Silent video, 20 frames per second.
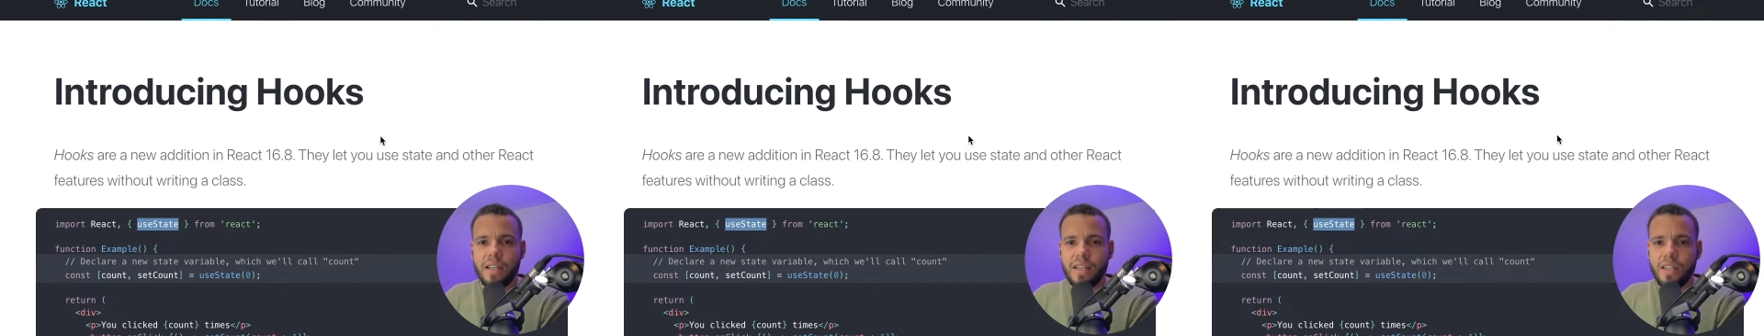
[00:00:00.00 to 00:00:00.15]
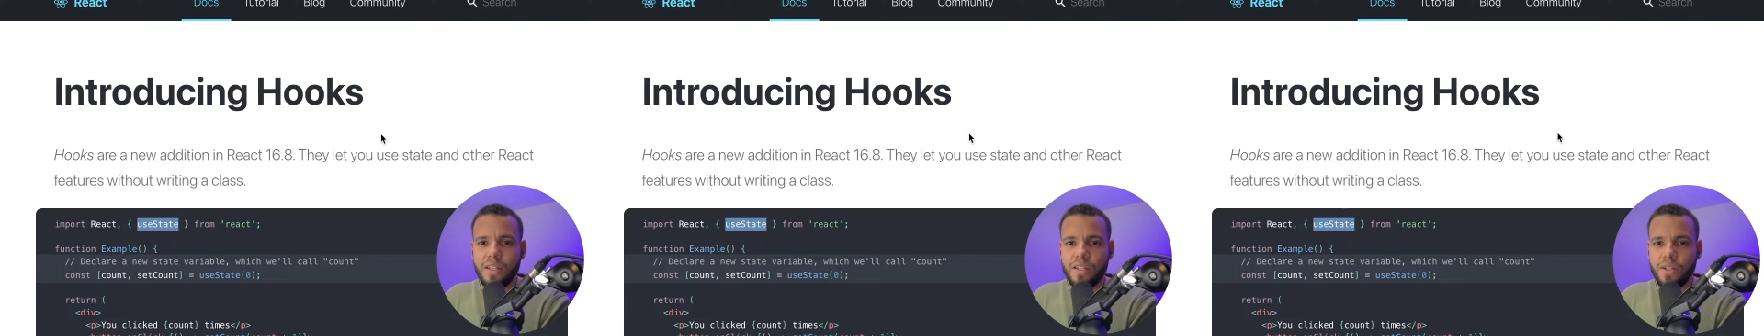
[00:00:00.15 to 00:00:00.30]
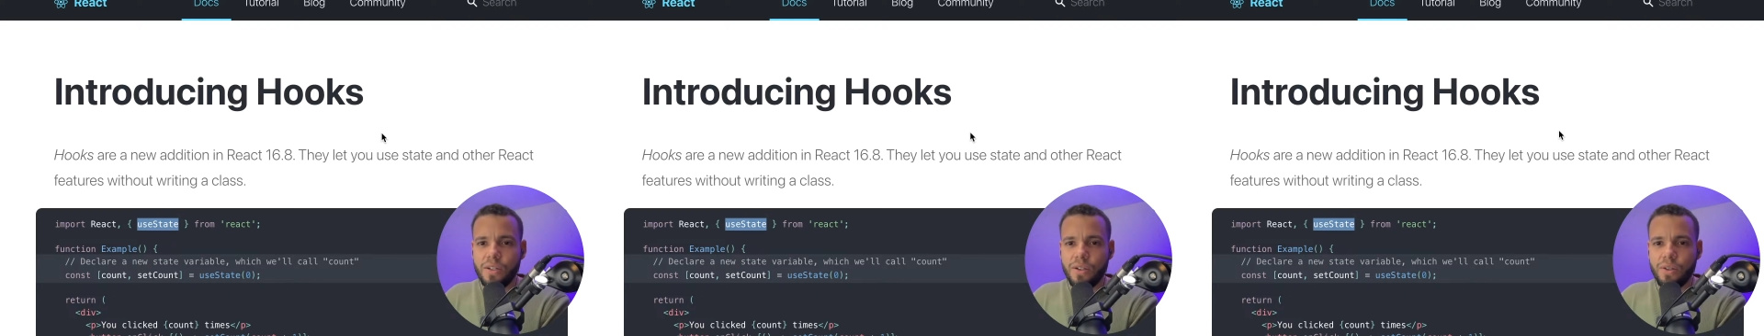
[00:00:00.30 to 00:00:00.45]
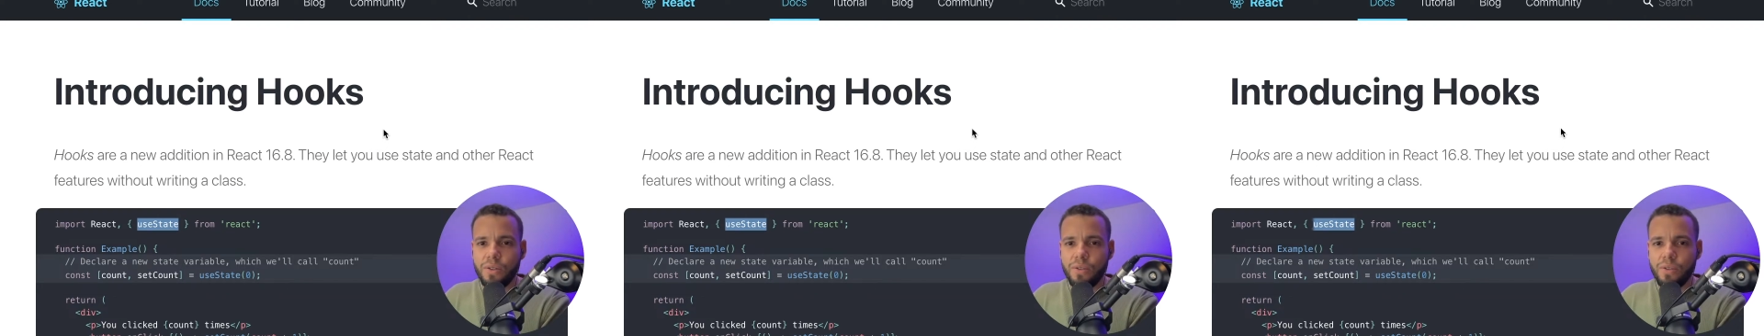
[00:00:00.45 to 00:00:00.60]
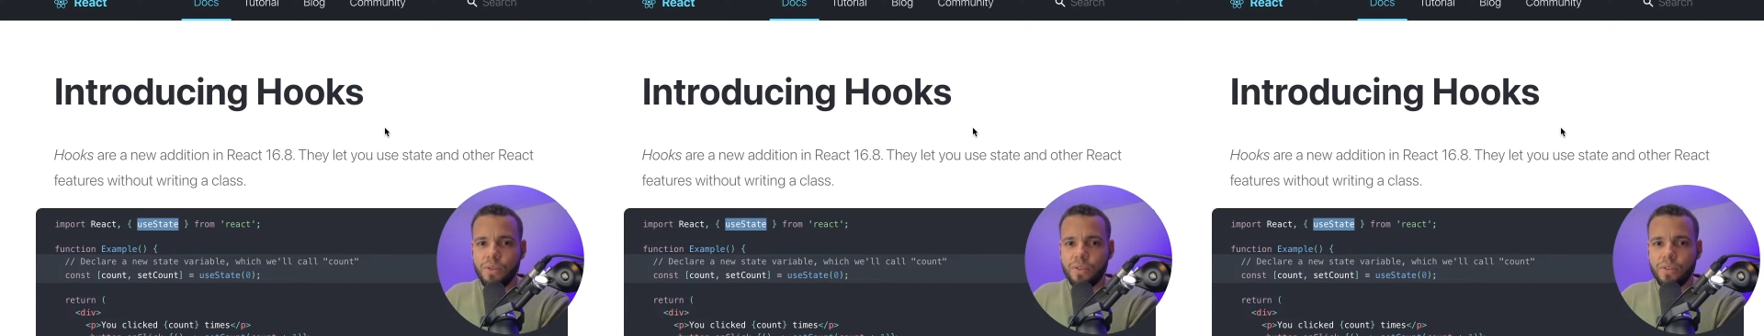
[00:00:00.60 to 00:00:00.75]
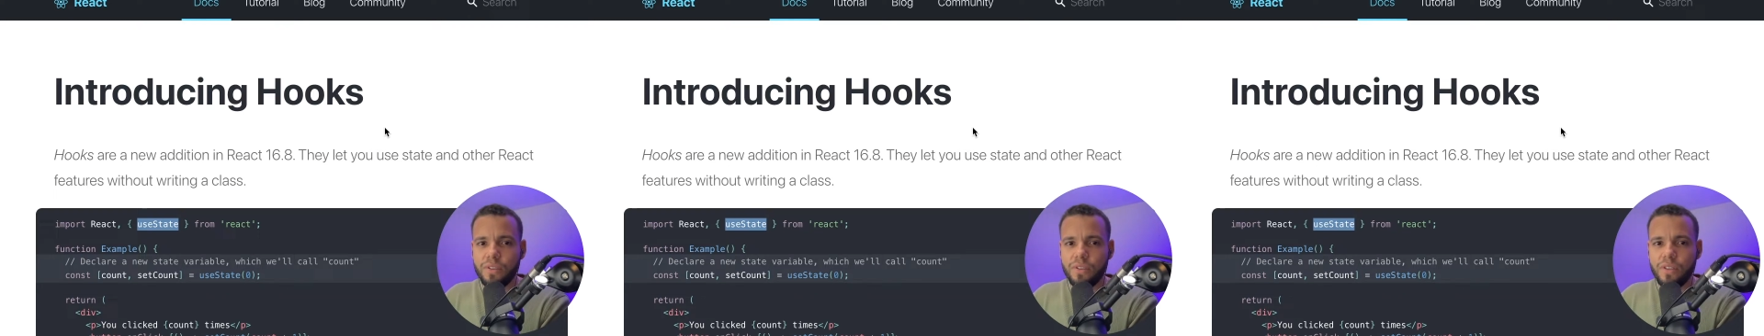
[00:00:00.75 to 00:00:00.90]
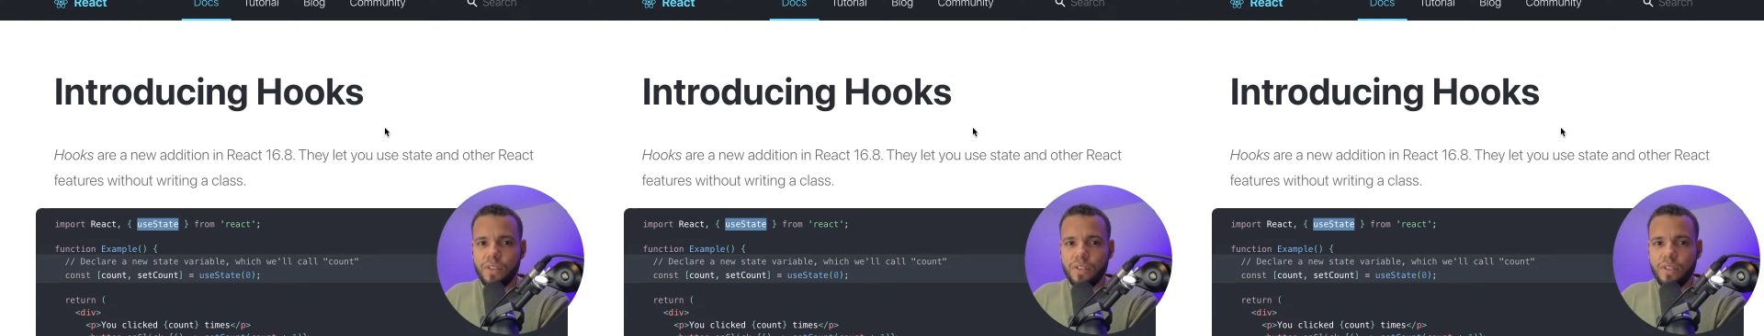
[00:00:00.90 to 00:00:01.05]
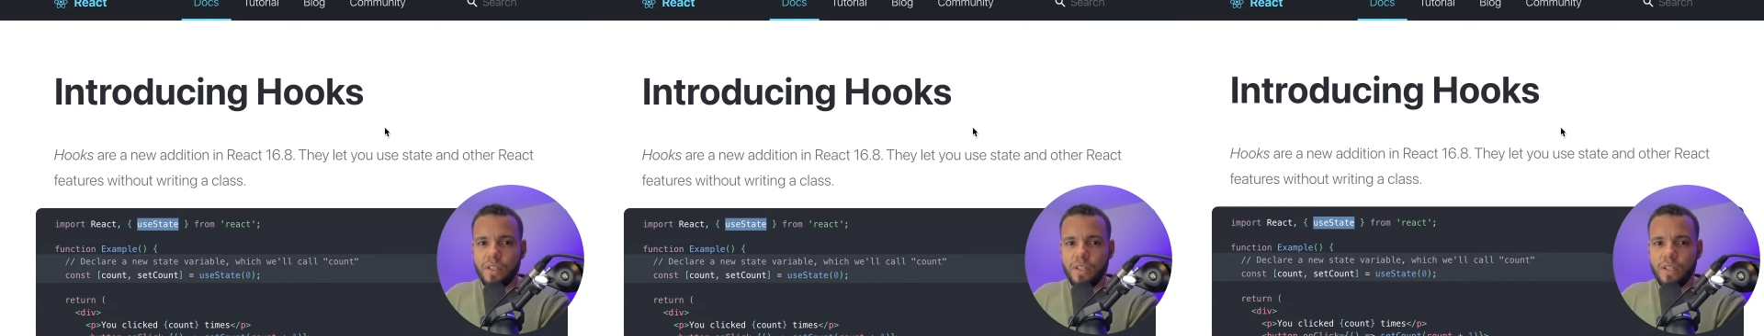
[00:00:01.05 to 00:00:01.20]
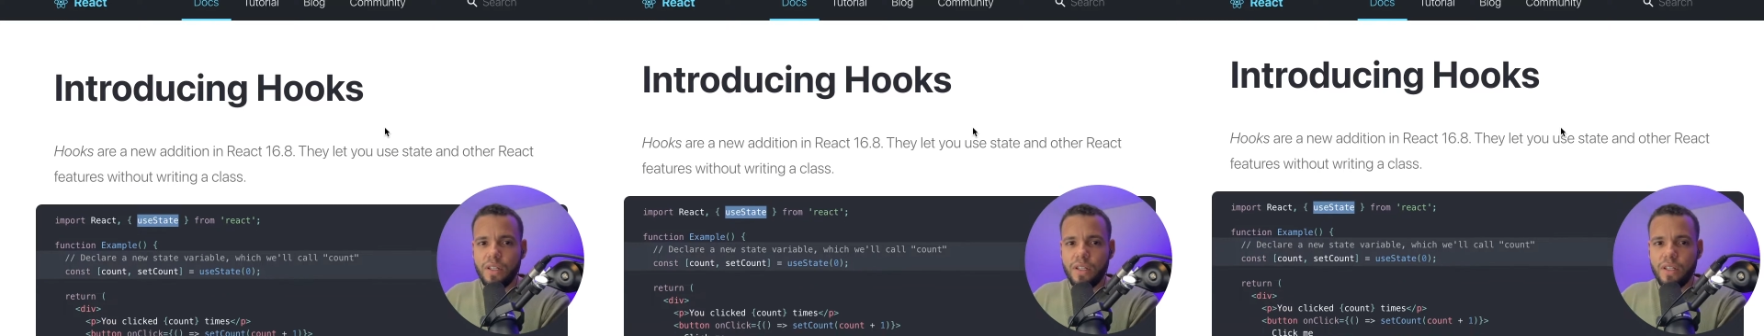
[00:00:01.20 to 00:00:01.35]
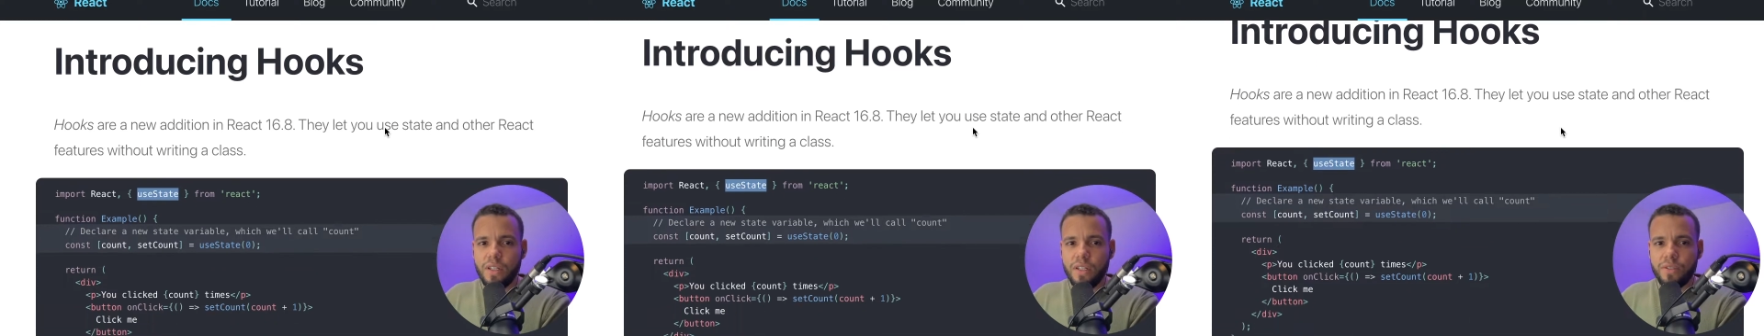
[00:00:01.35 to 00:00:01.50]
So
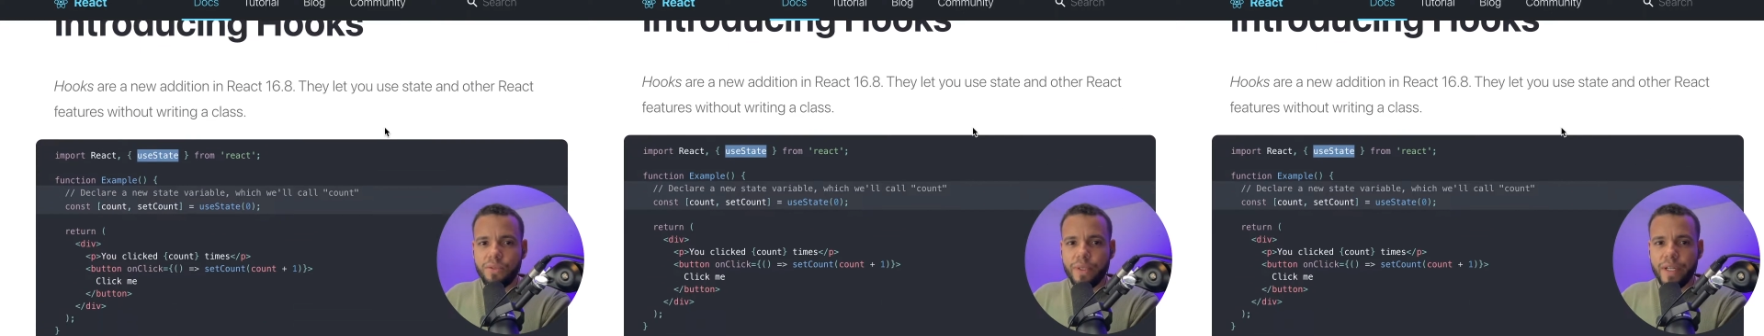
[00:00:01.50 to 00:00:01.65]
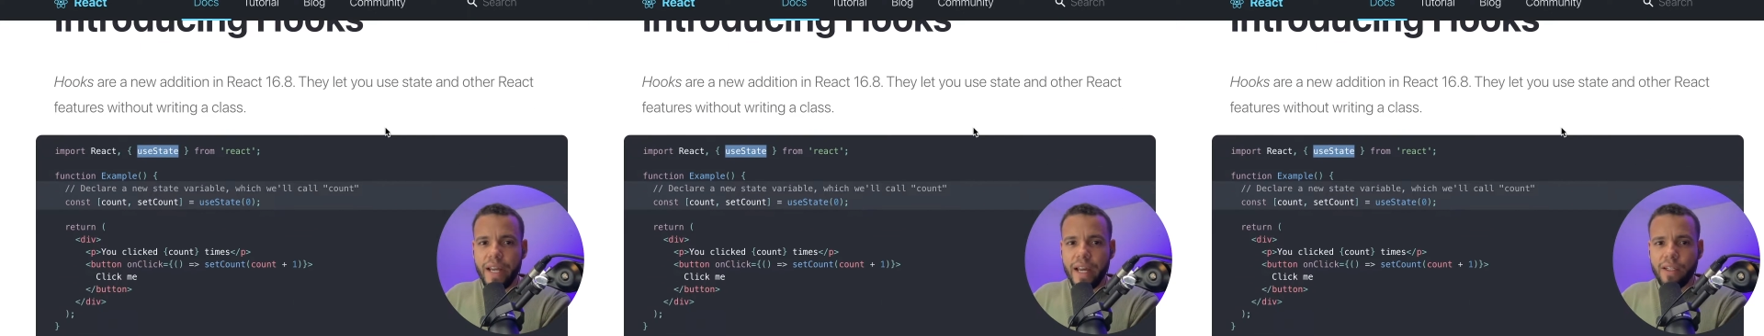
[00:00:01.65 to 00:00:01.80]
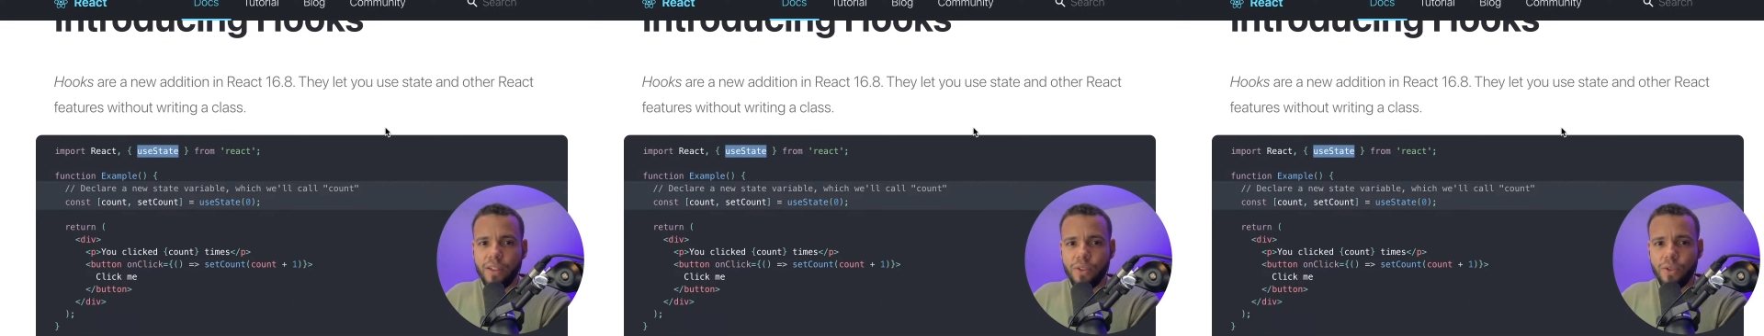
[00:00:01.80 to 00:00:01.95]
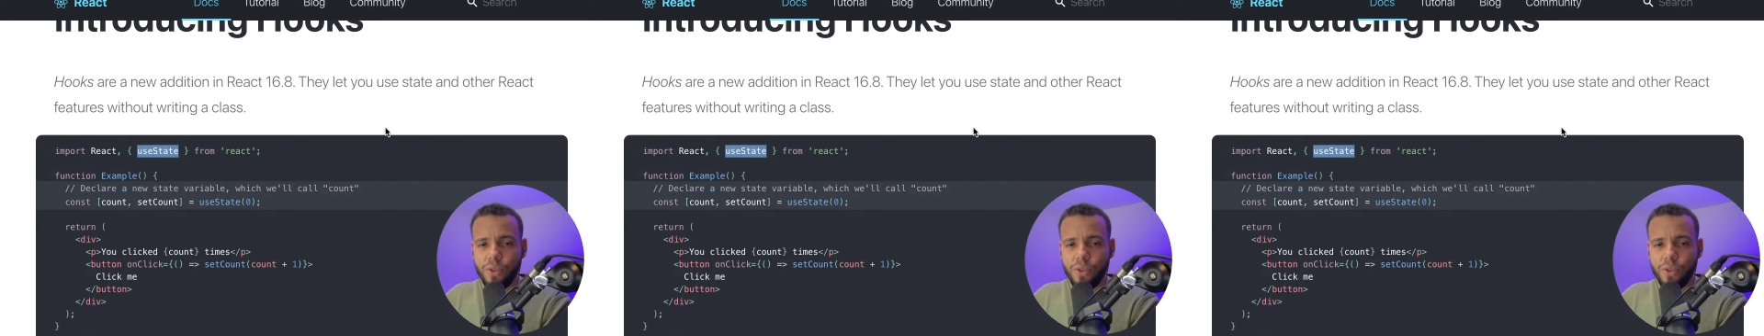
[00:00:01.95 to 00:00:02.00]
React